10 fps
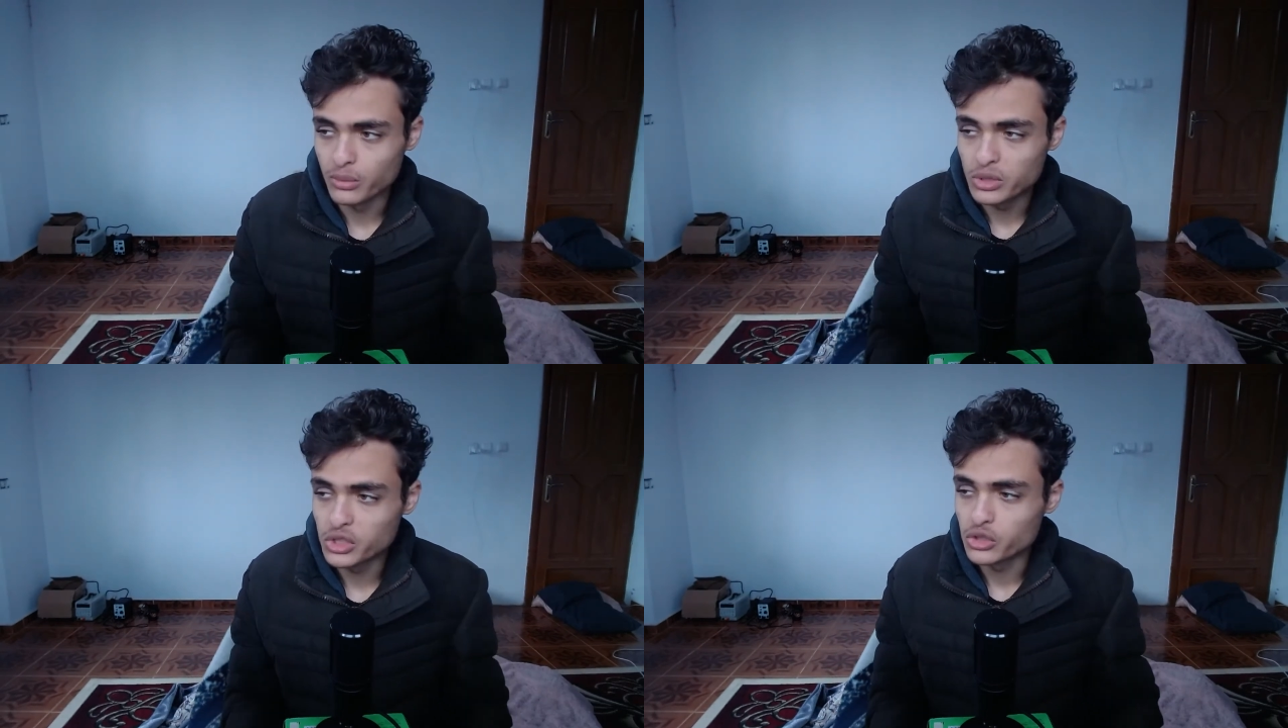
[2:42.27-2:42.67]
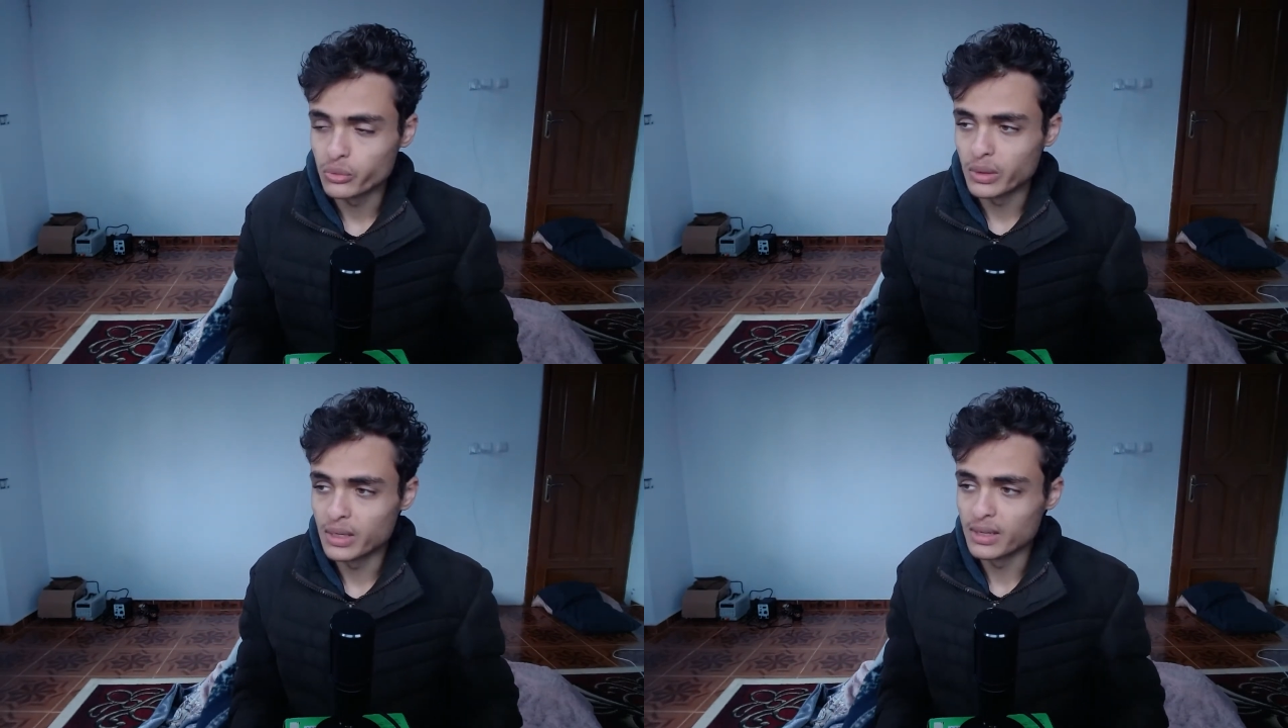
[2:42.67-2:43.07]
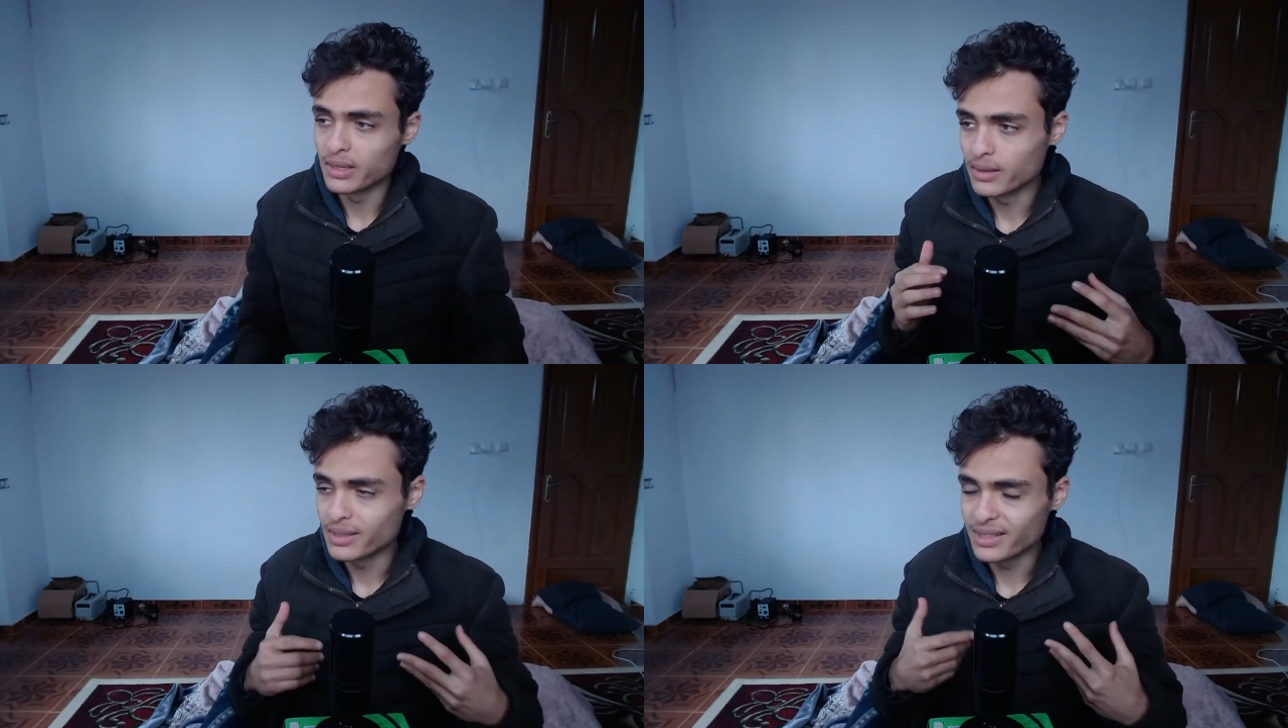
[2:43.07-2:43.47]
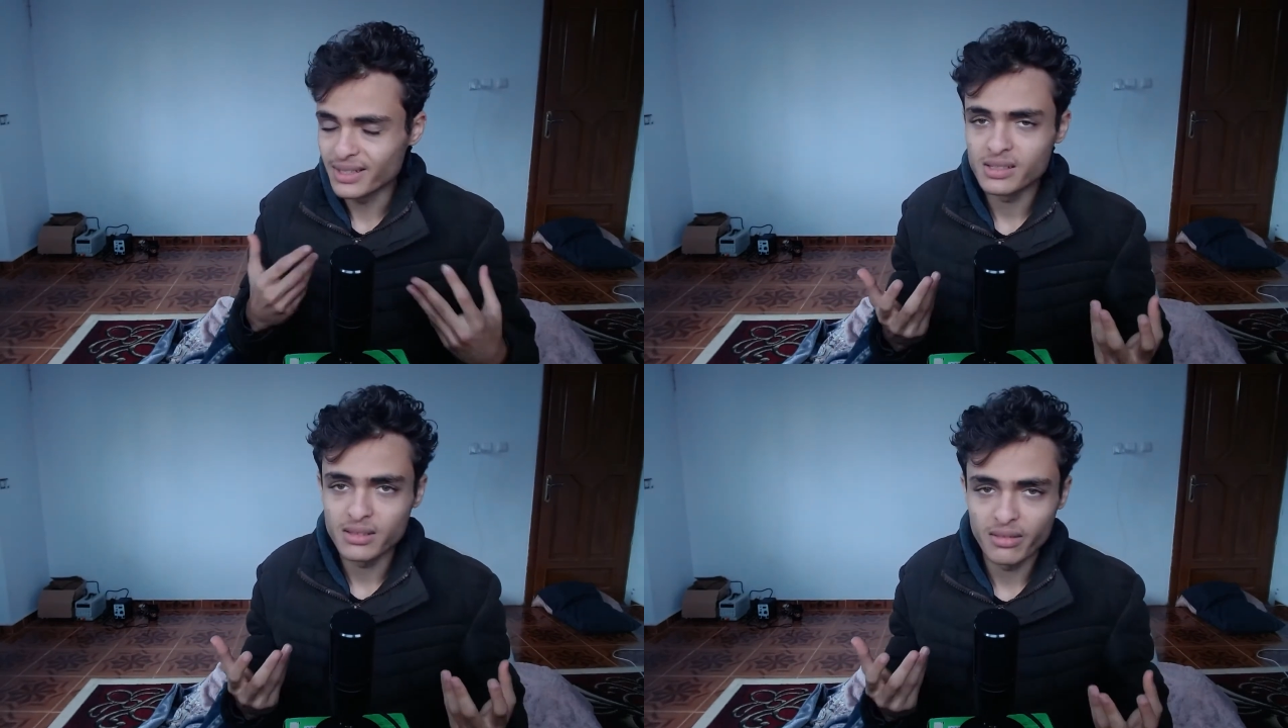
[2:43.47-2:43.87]
which will
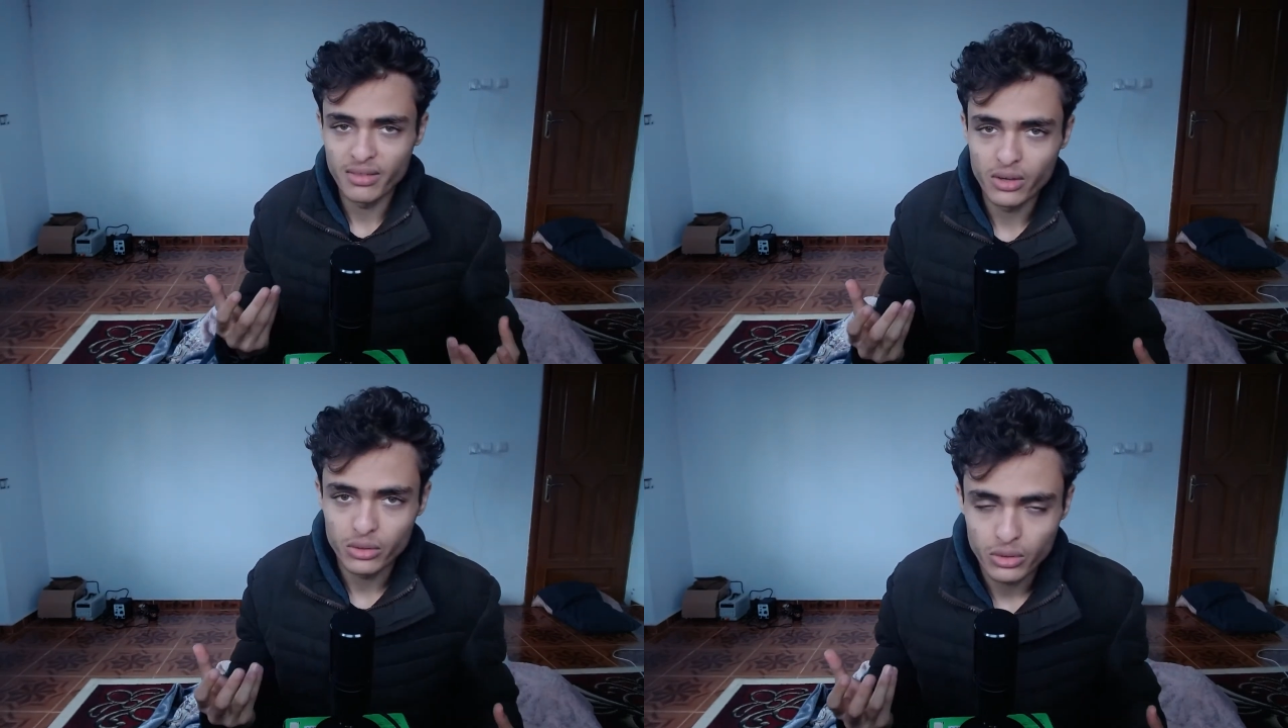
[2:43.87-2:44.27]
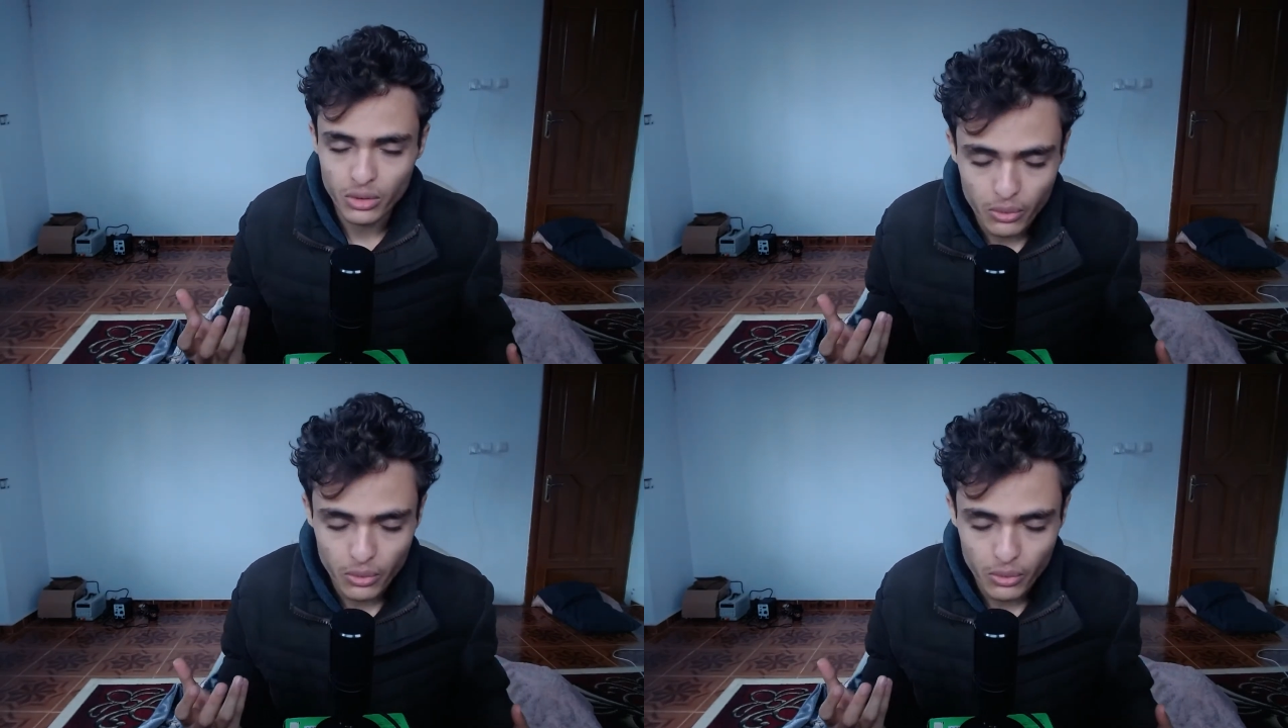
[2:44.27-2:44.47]
increase the audio